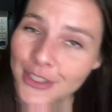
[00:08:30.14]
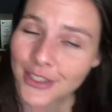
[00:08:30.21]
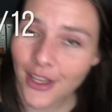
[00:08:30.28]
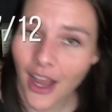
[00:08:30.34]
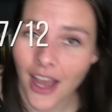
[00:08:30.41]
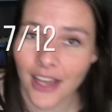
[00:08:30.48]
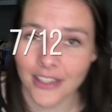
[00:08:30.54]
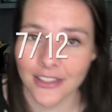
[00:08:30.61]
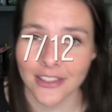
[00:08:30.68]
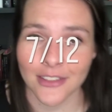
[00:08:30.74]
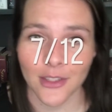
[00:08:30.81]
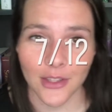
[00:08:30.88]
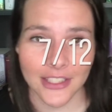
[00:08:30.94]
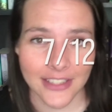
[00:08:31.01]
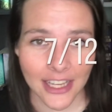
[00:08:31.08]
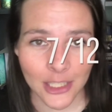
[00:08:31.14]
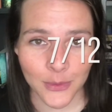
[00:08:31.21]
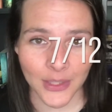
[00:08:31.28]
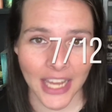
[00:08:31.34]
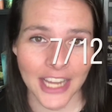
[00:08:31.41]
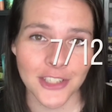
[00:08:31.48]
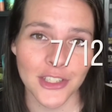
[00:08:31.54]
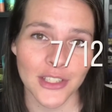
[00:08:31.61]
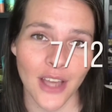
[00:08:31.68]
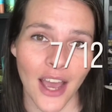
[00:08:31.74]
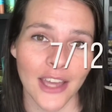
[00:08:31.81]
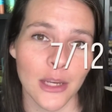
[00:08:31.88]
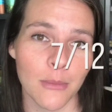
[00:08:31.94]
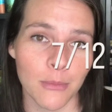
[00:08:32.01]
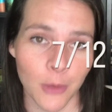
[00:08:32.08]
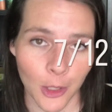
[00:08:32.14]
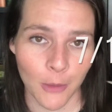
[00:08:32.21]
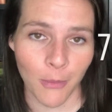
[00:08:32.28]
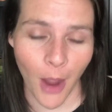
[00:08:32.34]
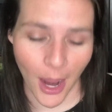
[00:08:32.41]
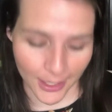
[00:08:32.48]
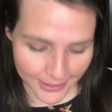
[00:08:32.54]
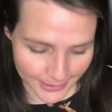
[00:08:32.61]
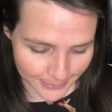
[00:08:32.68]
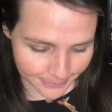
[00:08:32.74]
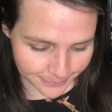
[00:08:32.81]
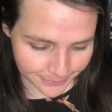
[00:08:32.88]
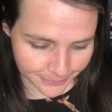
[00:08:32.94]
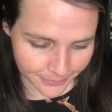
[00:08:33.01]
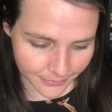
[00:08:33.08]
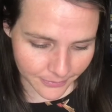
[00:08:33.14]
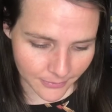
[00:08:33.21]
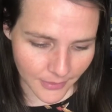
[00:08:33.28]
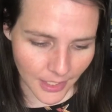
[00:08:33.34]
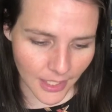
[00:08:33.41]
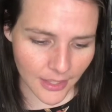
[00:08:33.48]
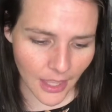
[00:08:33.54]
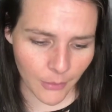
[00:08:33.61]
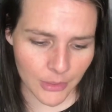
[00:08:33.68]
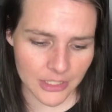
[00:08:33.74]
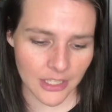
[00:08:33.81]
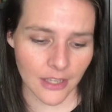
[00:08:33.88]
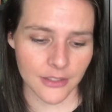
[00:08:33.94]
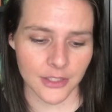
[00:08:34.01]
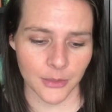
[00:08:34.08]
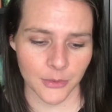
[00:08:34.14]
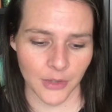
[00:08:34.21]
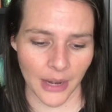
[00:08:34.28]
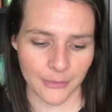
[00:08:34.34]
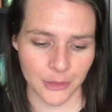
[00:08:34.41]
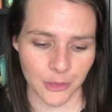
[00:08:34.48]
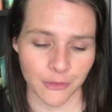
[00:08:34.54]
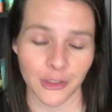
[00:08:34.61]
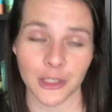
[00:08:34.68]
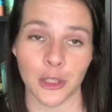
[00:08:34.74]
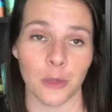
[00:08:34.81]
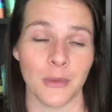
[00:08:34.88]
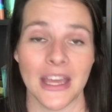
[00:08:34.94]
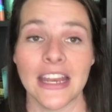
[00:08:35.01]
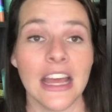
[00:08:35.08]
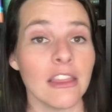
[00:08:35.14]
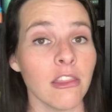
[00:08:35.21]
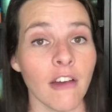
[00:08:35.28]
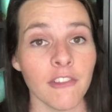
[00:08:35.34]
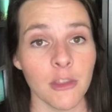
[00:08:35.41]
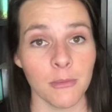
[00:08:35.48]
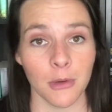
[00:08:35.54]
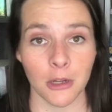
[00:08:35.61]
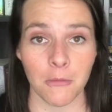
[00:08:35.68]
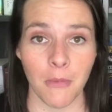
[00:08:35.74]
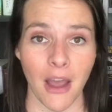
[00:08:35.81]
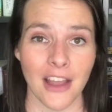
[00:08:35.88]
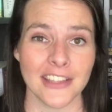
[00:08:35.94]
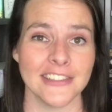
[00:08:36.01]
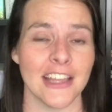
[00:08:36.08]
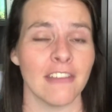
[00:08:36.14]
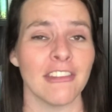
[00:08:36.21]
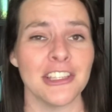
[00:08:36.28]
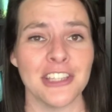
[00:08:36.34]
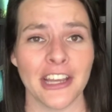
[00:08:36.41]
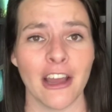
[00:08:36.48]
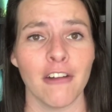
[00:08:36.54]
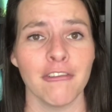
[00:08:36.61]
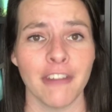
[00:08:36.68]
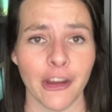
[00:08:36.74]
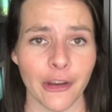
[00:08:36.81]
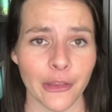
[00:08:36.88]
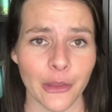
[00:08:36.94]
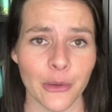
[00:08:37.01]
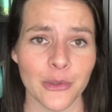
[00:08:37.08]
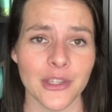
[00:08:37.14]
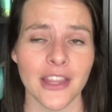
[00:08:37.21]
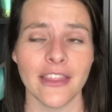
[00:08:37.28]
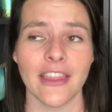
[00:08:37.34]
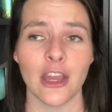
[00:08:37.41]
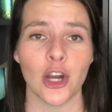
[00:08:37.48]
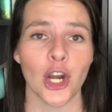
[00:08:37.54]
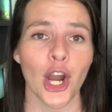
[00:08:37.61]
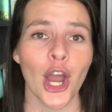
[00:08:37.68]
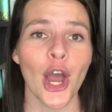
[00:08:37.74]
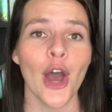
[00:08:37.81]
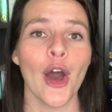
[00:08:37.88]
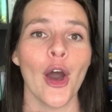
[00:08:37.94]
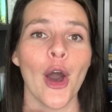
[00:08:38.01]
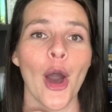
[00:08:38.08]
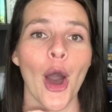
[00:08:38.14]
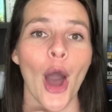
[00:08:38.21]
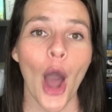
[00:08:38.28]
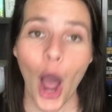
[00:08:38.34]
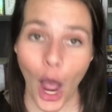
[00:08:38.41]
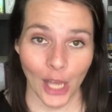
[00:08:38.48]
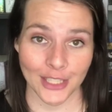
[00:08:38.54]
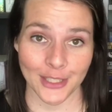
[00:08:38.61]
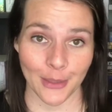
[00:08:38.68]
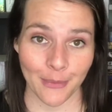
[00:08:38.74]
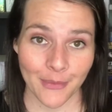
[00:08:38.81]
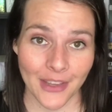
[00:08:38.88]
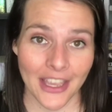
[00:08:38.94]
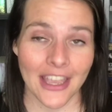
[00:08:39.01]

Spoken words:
got, this next one I actually got in a book box that was subscribed to for a little bit, and I love the book box. Definitely check out Fairy Loot. They are awesome.